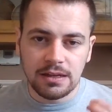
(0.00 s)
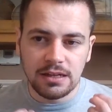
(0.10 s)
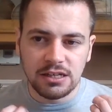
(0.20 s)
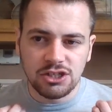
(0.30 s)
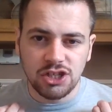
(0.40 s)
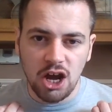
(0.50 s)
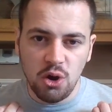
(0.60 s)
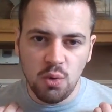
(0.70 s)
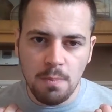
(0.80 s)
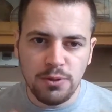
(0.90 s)
he's
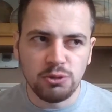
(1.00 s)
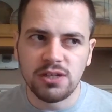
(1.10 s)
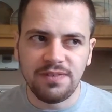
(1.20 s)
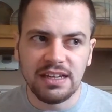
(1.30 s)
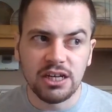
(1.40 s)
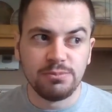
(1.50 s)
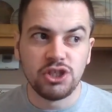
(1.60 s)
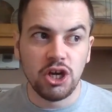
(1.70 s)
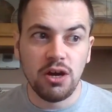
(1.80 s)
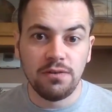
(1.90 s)
so beautifully
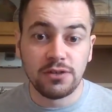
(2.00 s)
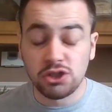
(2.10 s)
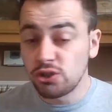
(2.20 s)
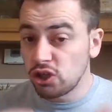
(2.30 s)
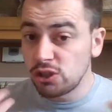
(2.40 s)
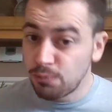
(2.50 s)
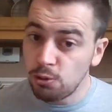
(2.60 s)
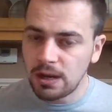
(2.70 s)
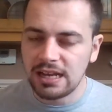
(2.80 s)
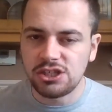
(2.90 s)
observed, and sometimes
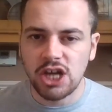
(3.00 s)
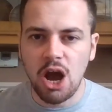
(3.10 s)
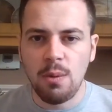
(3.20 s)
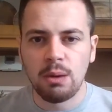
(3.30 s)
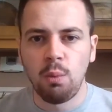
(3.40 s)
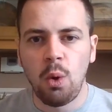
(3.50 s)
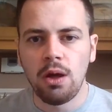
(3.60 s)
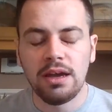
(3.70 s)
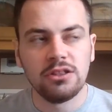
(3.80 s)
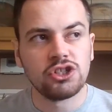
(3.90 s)
brutally so,
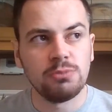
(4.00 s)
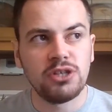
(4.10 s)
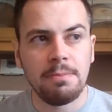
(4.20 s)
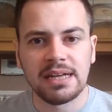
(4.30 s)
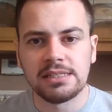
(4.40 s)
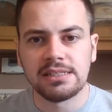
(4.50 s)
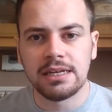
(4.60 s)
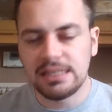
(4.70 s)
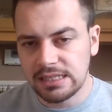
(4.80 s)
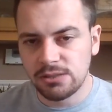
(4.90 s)
in the subject matters that
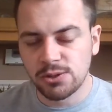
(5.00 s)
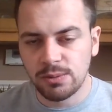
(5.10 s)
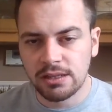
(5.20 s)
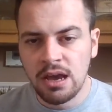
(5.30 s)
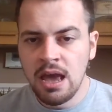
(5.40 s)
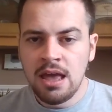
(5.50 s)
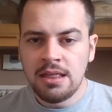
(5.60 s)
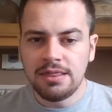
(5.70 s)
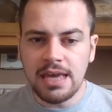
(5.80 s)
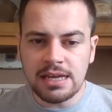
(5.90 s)
he deals with.
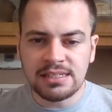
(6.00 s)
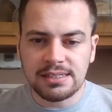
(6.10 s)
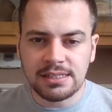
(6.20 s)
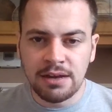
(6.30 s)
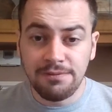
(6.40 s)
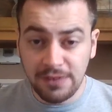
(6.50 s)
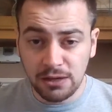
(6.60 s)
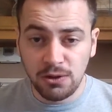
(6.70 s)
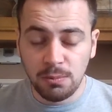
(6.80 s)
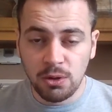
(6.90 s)
This
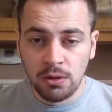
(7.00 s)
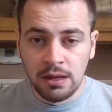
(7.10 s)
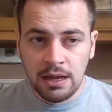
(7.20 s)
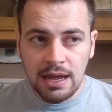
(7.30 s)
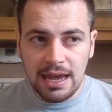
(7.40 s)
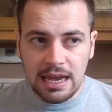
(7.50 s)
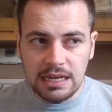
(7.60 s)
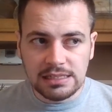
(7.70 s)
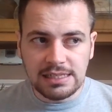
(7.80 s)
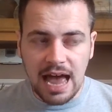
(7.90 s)
film
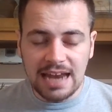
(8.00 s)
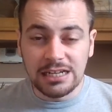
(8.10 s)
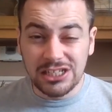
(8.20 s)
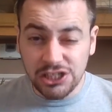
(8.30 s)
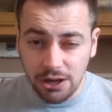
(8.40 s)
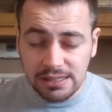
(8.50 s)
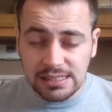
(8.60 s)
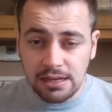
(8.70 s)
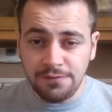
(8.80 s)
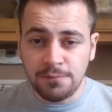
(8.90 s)
is an
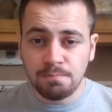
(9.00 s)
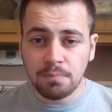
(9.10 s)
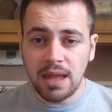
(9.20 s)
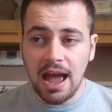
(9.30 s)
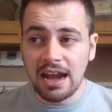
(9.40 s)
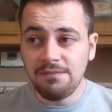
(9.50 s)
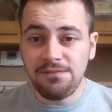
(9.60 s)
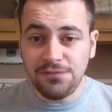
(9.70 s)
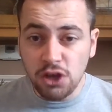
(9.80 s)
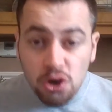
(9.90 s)
incisive and
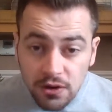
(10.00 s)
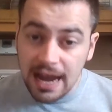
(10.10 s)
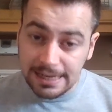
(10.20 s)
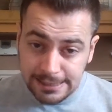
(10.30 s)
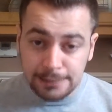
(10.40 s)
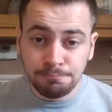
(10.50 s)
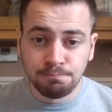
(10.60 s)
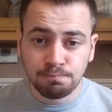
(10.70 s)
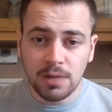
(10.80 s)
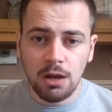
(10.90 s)

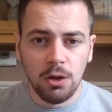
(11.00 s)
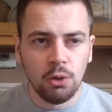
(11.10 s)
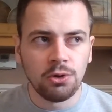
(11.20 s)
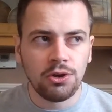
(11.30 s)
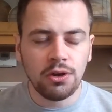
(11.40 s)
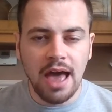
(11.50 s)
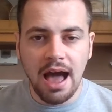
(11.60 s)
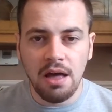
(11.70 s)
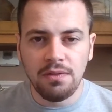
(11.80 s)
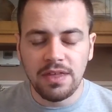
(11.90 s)
infuriating look
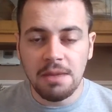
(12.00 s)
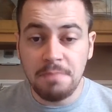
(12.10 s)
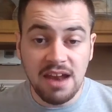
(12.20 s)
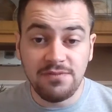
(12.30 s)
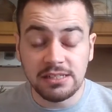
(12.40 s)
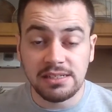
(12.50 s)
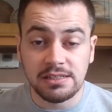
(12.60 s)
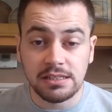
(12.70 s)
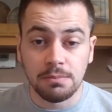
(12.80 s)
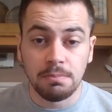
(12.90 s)
at the benefit
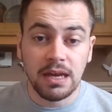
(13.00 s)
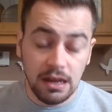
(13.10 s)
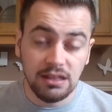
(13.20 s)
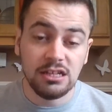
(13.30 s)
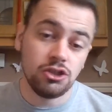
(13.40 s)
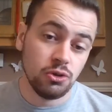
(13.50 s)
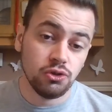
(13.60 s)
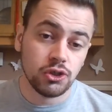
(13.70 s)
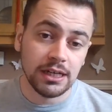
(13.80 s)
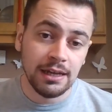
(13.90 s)
system in this
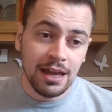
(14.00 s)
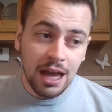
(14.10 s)
country.